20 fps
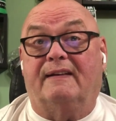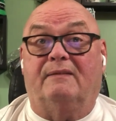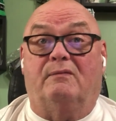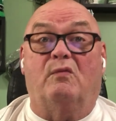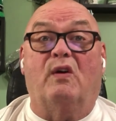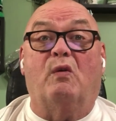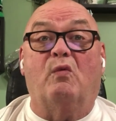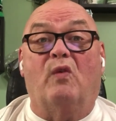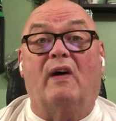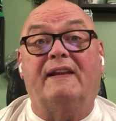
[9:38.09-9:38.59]

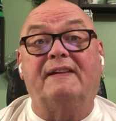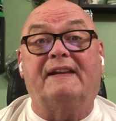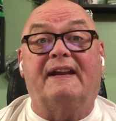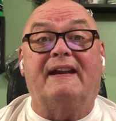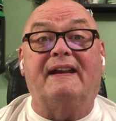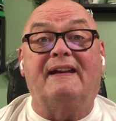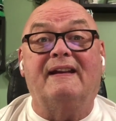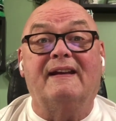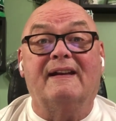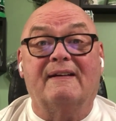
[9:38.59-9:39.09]
what was
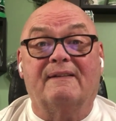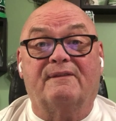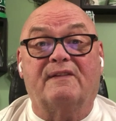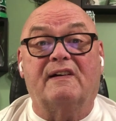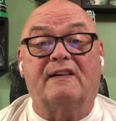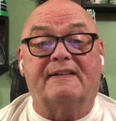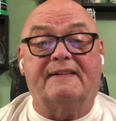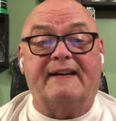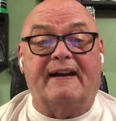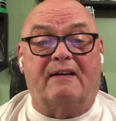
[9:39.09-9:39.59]
a
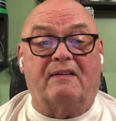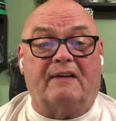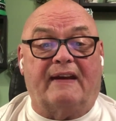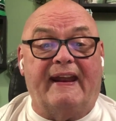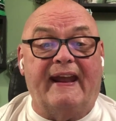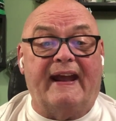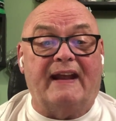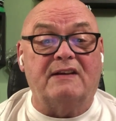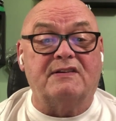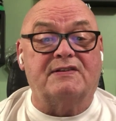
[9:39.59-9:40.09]
first down
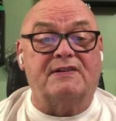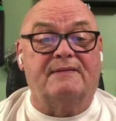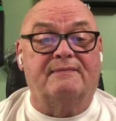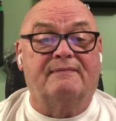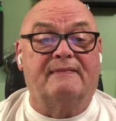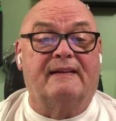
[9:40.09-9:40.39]
catch.